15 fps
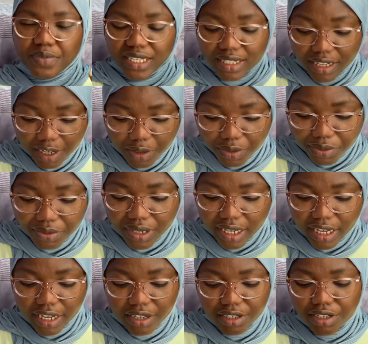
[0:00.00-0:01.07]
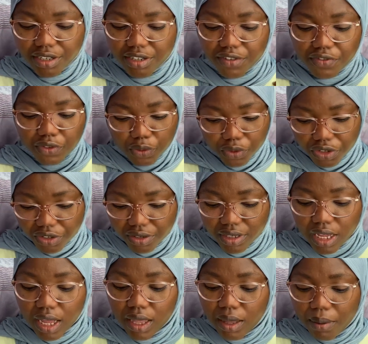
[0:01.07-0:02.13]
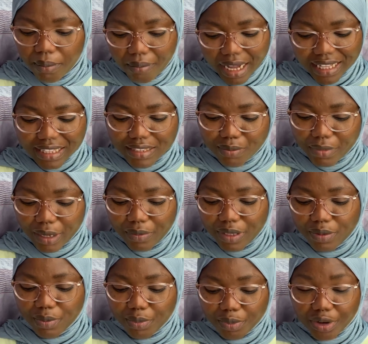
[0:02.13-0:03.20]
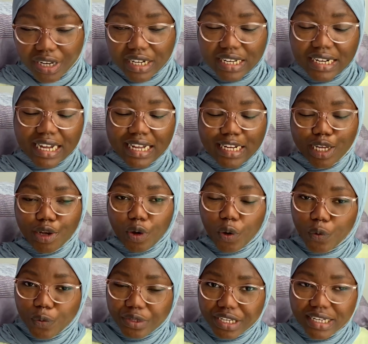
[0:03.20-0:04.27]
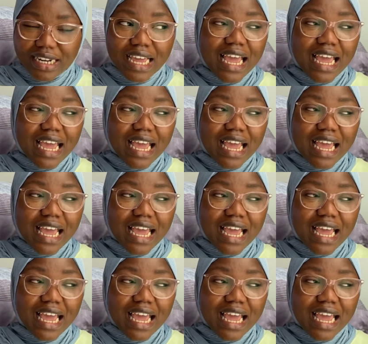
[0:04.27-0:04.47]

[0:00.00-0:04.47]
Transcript: titled Ancient Futures, Math, Mapping, Braiding and Encoding,